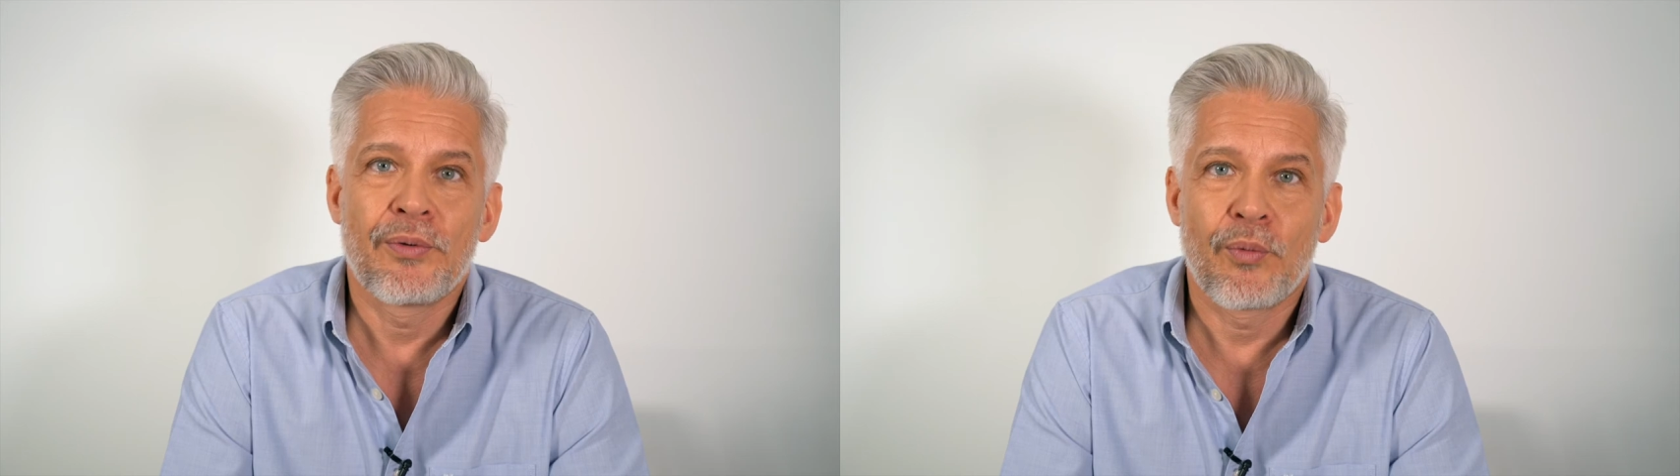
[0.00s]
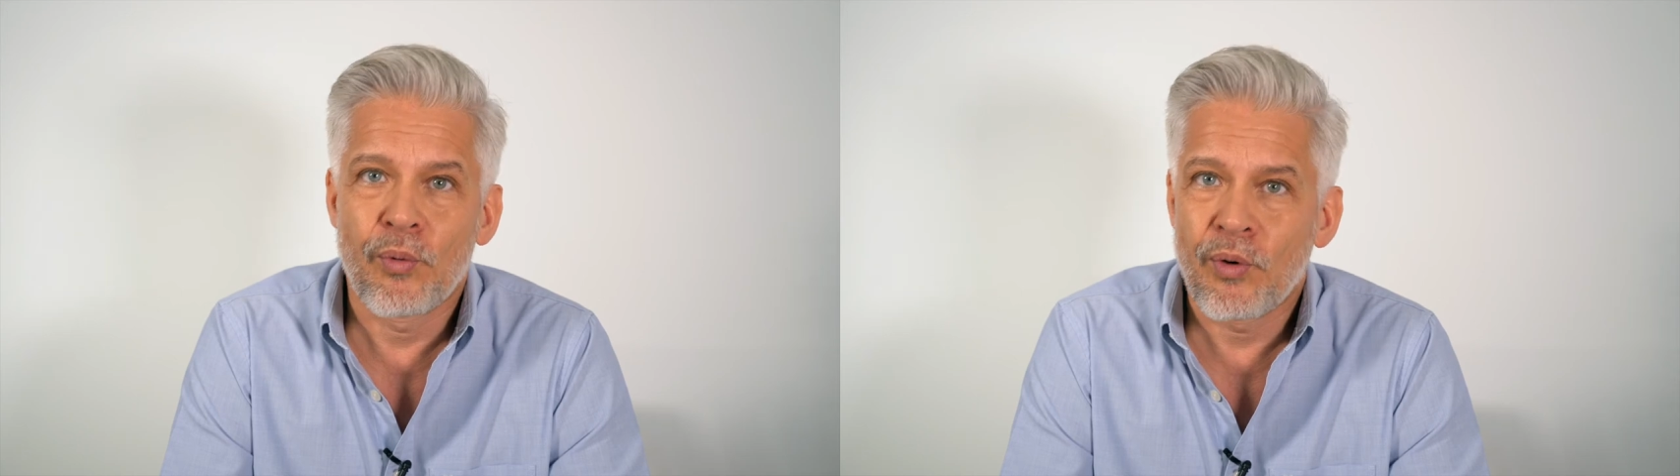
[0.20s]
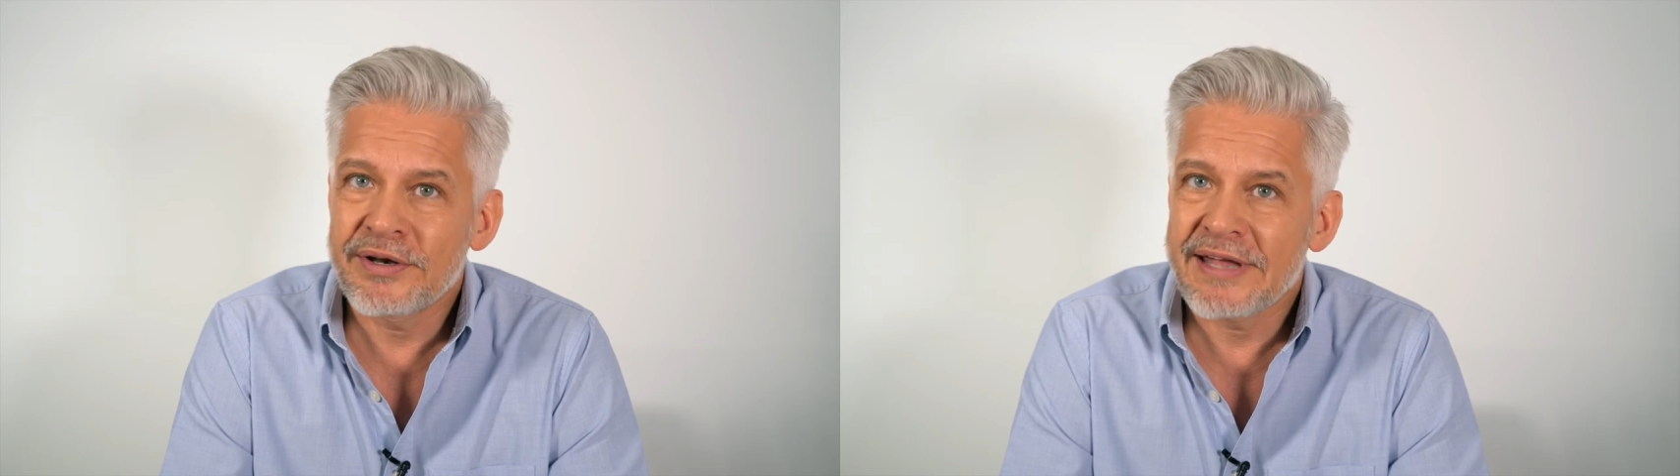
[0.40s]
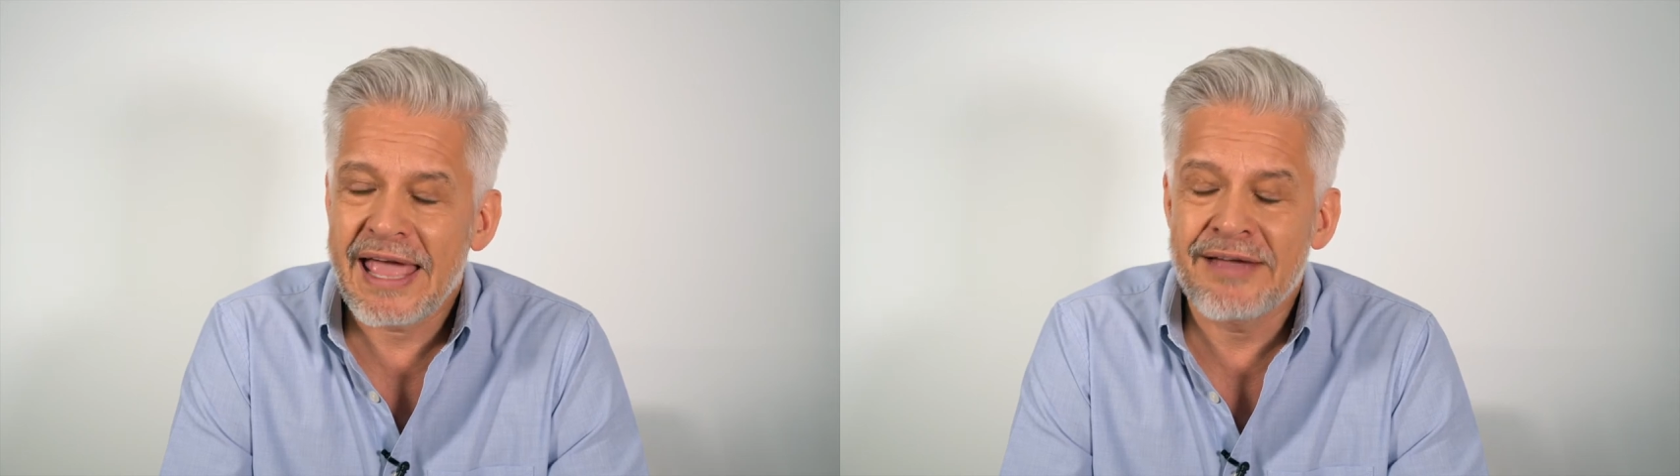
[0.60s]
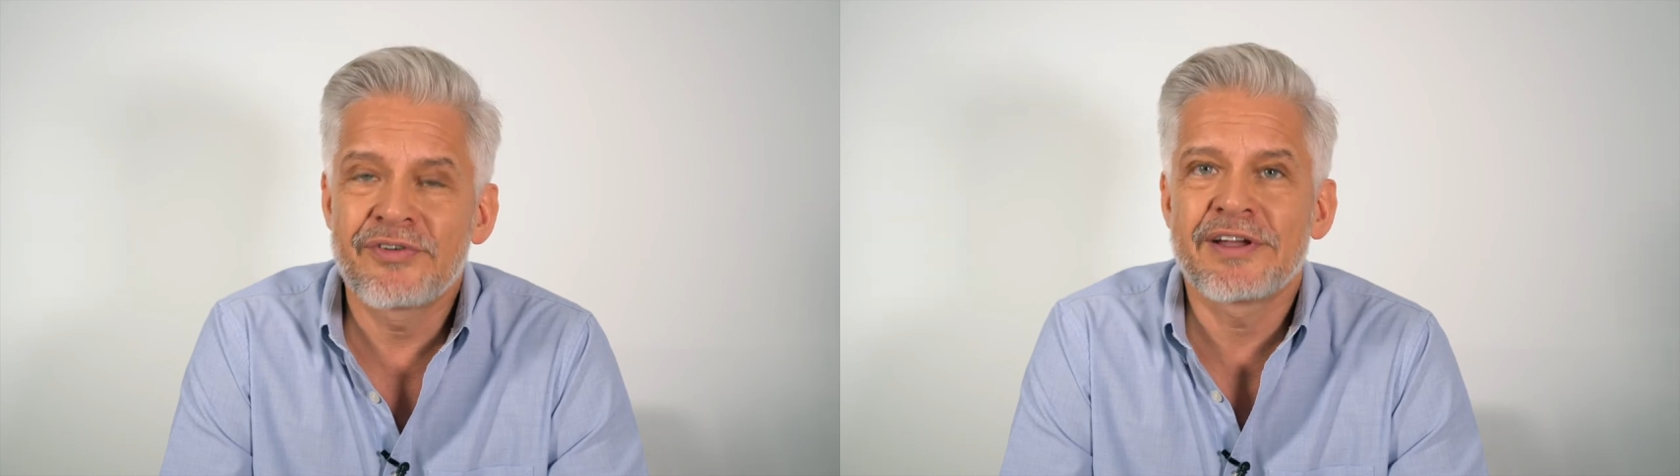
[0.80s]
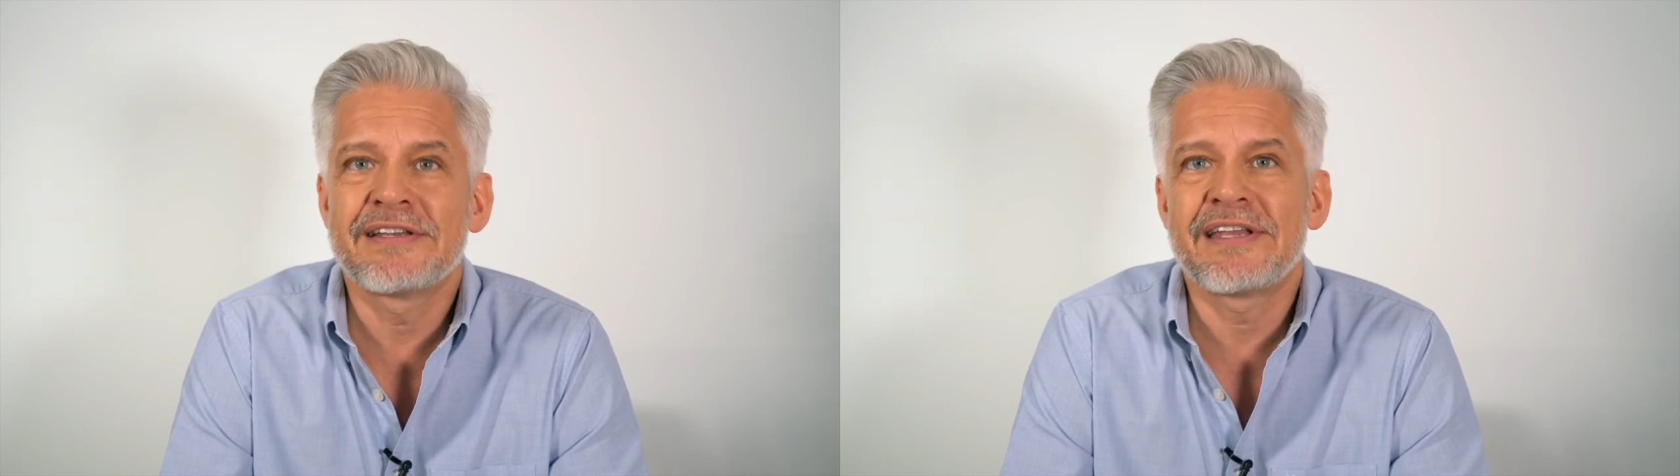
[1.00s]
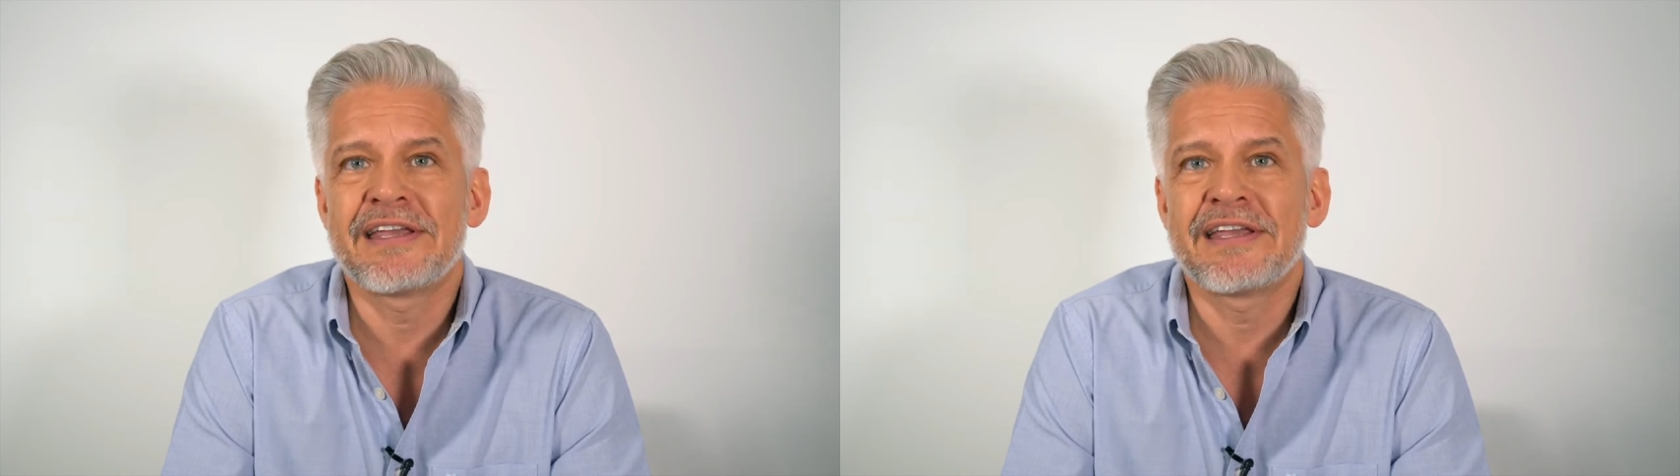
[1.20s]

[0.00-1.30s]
Whatever it